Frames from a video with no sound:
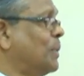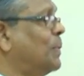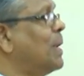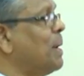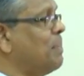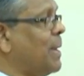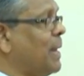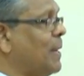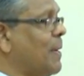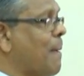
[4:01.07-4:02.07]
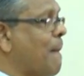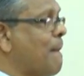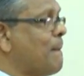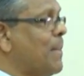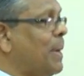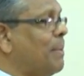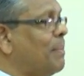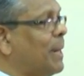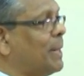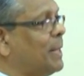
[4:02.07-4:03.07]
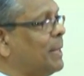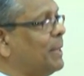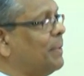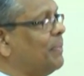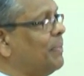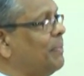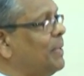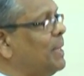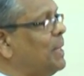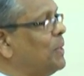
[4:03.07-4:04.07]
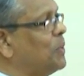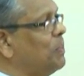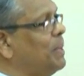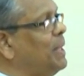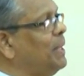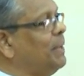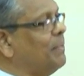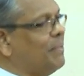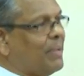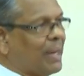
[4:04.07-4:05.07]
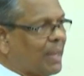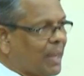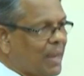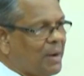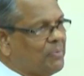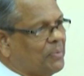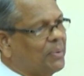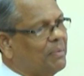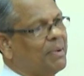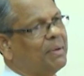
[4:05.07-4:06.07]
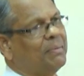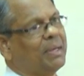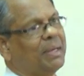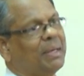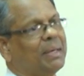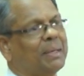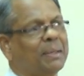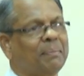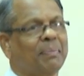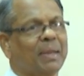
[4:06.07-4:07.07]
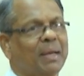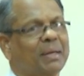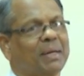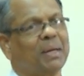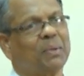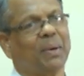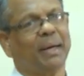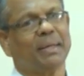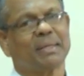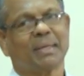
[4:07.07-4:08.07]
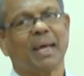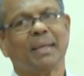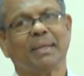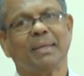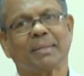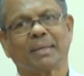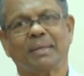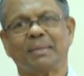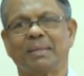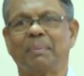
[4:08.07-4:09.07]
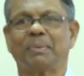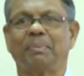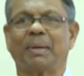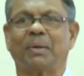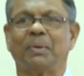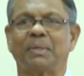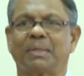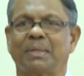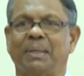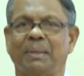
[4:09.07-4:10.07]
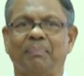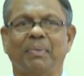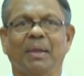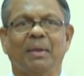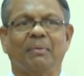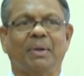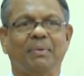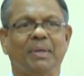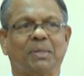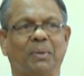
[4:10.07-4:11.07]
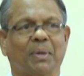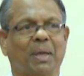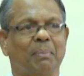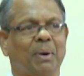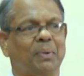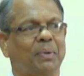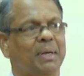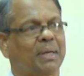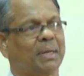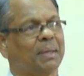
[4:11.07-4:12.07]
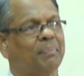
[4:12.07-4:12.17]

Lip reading: good and bad. But we need to be very careful when we try to understand these concepts, because when we talk about